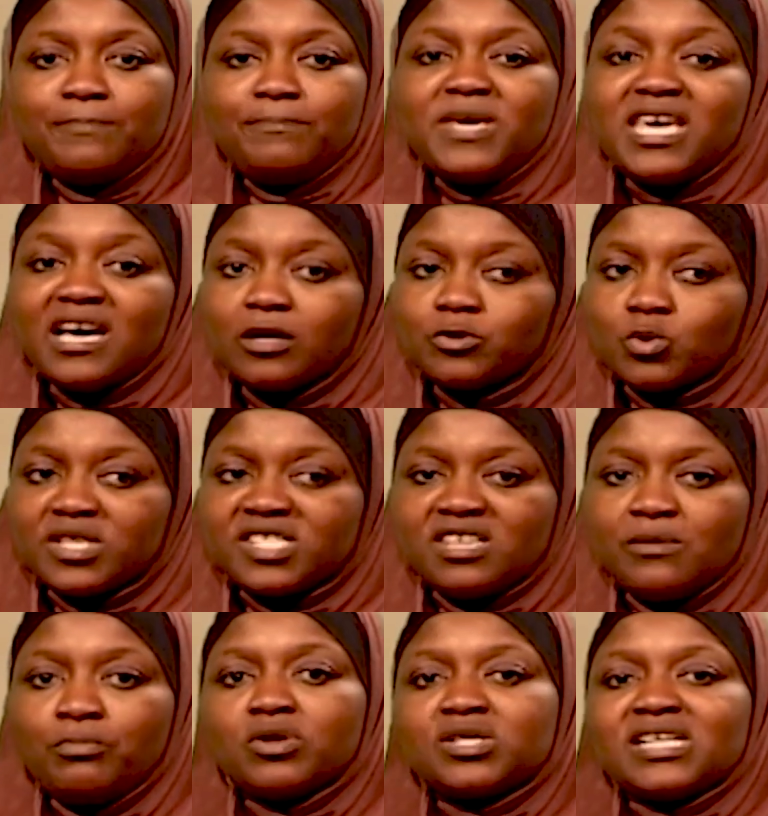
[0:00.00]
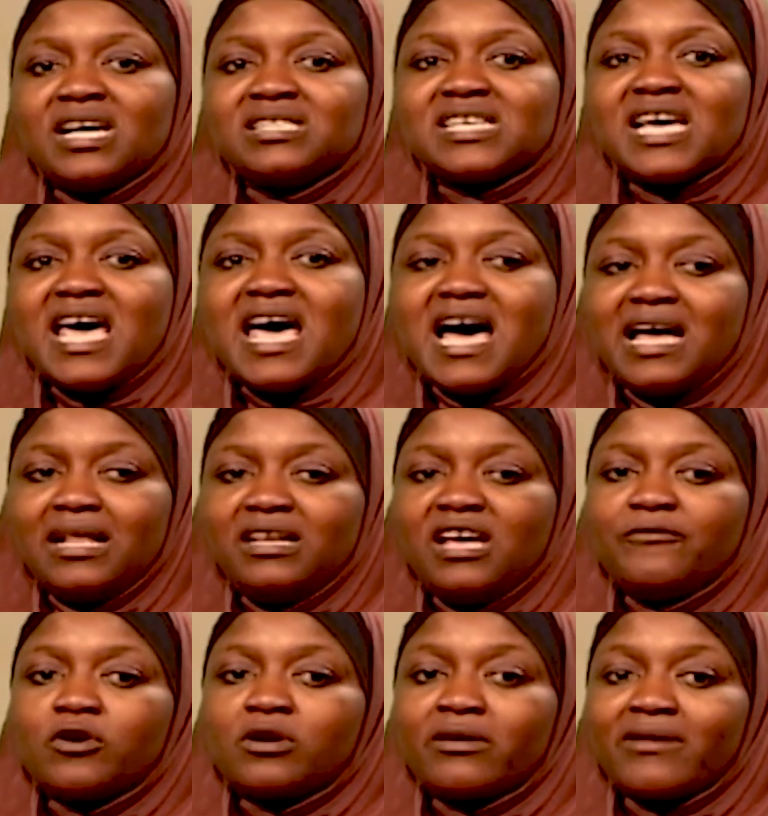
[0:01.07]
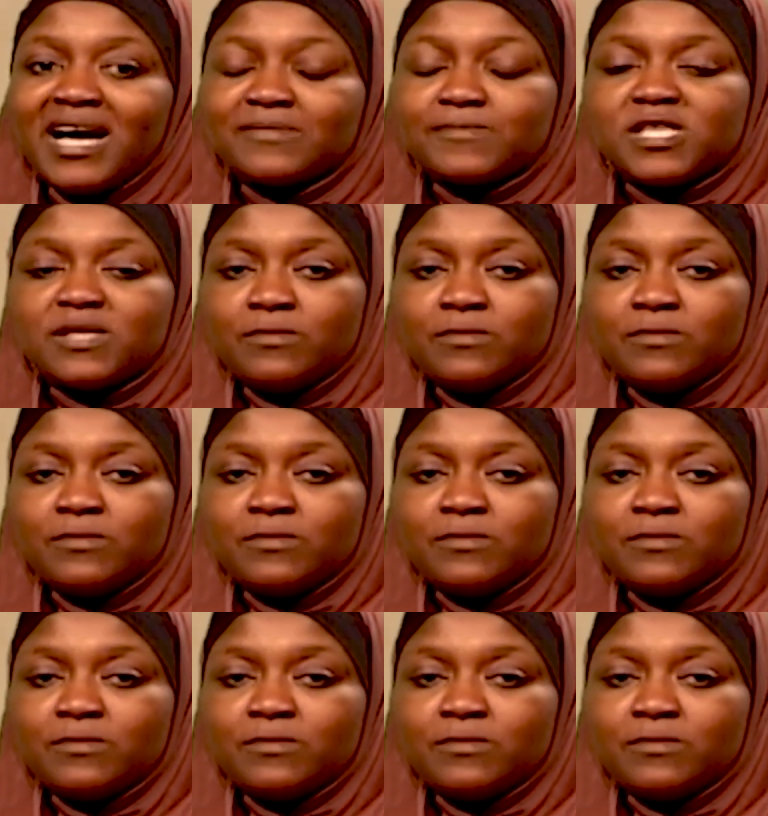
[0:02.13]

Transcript: pick out what's important, and therefore grasp